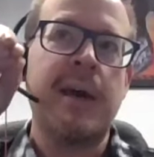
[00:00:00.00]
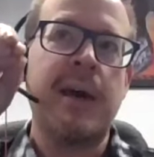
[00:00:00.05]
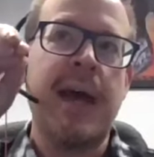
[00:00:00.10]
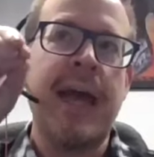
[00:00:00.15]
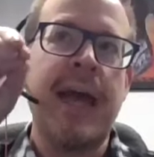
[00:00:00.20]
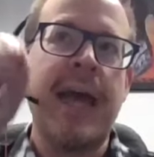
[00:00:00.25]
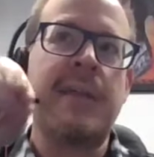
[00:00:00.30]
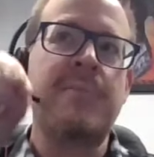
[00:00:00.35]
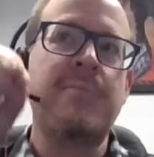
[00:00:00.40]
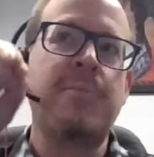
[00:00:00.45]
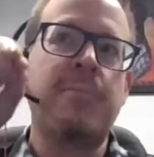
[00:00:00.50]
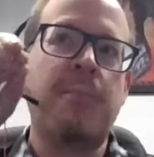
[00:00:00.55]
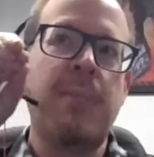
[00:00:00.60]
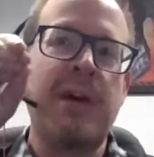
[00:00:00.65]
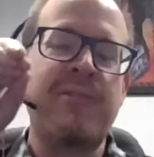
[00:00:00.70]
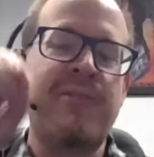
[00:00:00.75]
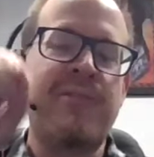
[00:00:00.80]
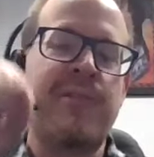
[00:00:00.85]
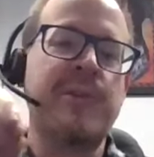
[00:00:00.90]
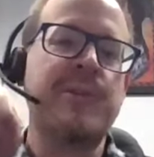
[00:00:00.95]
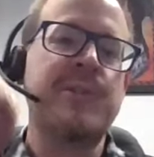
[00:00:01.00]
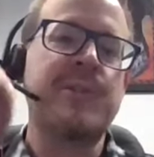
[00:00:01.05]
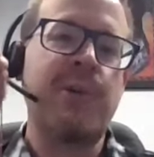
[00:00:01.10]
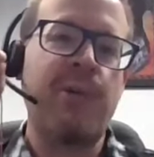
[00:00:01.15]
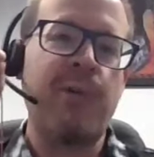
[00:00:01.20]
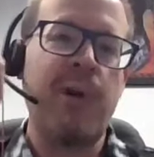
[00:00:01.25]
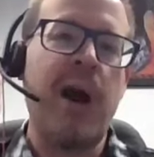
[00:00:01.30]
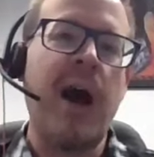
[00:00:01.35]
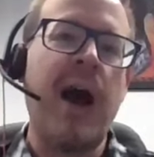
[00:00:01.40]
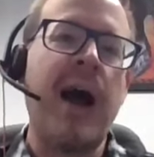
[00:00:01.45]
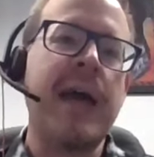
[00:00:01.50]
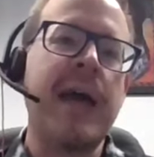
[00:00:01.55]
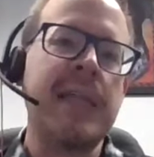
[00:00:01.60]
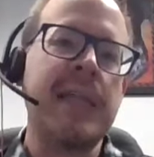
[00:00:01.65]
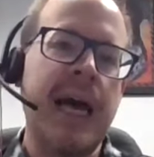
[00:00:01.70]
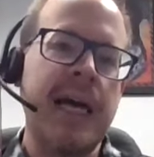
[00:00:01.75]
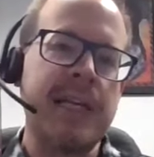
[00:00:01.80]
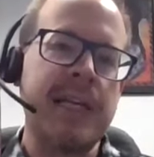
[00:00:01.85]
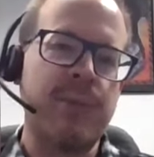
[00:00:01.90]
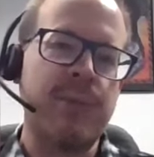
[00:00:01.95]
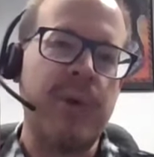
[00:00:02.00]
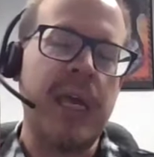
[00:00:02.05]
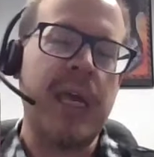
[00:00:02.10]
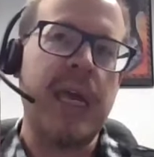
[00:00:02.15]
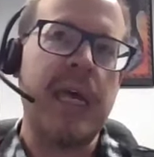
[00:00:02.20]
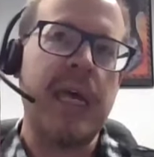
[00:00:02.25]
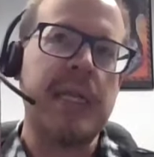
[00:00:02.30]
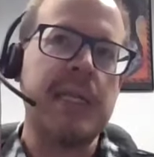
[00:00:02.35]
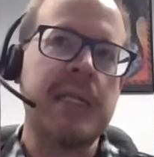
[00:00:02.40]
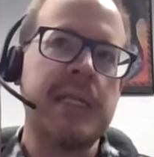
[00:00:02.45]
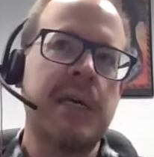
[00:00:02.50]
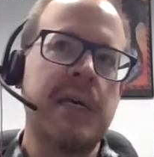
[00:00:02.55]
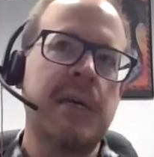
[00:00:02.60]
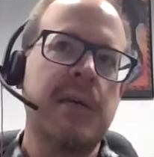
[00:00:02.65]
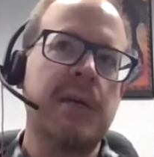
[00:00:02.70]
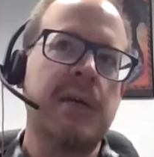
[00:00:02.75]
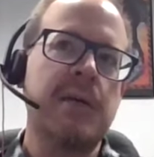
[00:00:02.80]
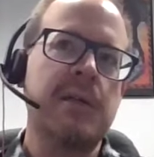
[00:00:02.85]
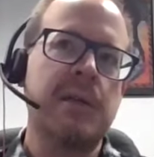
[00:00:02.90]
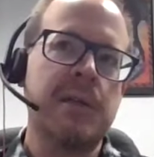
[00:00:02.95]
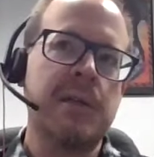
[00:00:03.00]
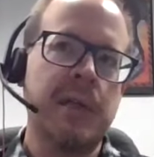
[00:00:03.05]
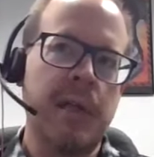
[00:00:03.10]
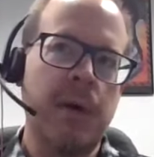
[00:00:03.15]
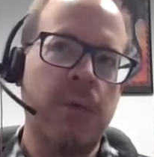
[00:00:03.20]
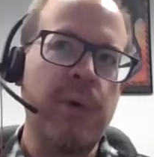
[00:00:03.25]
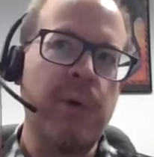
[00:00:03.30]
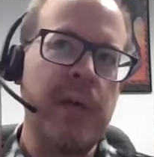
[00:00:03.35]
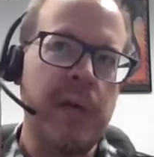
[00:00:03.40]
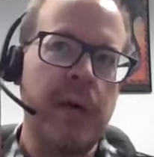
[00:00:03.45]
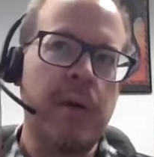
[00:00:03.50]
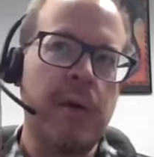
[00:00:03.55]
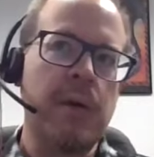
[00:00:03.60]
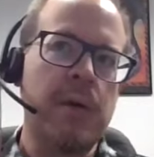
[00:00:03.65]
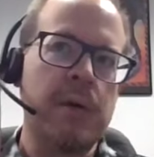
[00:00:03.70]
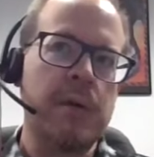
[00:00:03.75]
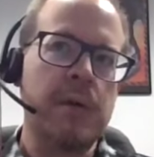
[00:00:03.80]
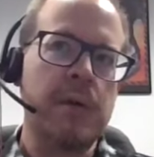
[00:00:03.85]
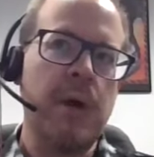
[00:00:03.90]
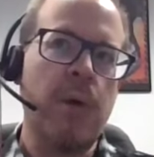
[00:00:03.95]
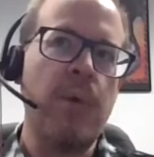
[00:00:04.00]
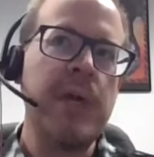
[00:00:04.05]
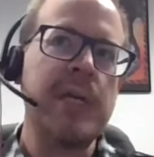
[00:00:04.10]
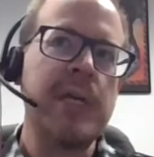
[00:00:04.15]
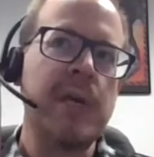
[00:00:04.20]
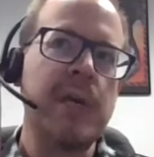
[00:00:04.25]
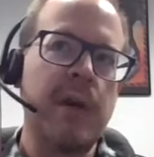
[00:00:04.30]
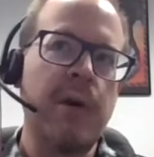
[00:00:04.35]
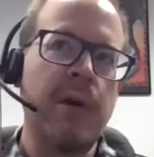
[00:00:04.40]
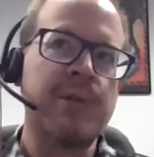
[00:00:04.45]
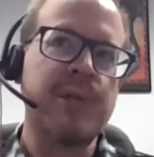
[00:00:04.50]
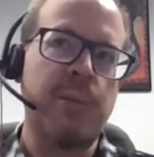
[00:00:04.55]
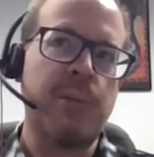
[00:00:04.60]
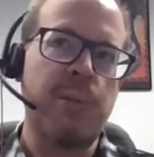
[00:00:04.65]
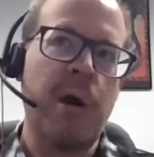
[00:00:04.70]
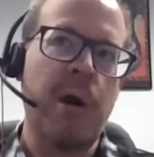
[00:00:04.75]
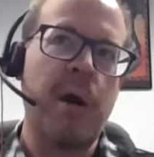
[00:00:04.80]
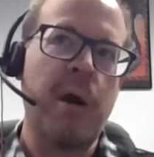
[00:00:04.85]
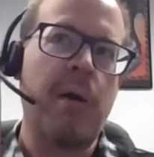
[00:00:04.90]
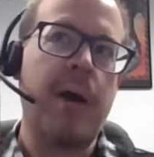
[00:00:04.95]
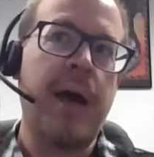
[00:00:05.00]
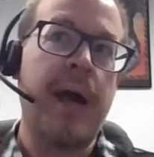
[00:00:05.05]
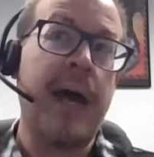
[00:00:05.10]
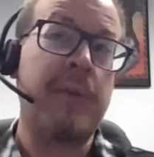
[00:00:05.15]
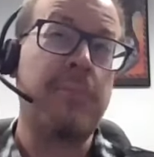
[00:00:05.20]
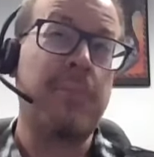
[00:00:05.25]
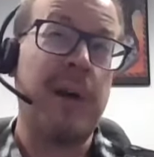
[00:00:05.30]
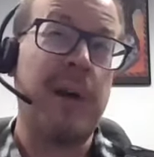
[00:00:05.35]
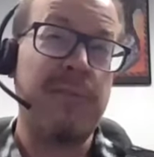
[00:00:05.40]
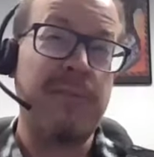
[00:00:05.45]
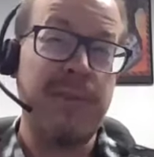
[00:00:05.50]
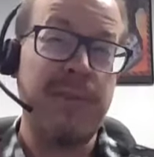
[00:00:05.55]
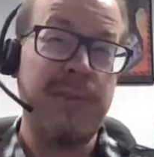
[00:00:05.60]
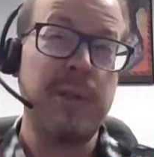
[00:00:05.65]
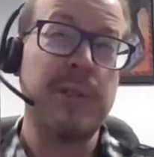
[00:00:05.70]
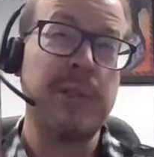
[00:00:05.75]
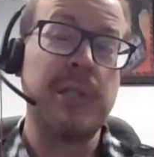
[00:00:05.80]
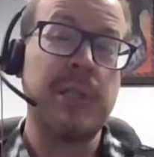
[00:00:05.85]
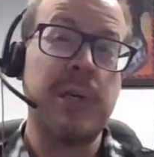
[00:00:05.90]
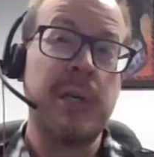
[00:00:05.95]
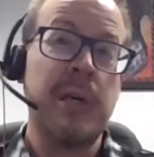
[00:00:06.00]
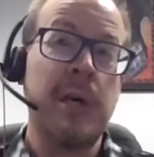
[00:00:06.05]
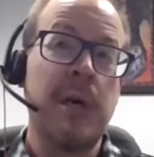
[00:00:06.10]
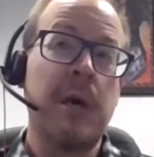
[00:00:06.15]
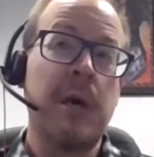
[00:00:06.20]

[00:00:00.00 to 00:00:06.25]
I had my first cry last weekend. A week a week ago tomorrow, I had my first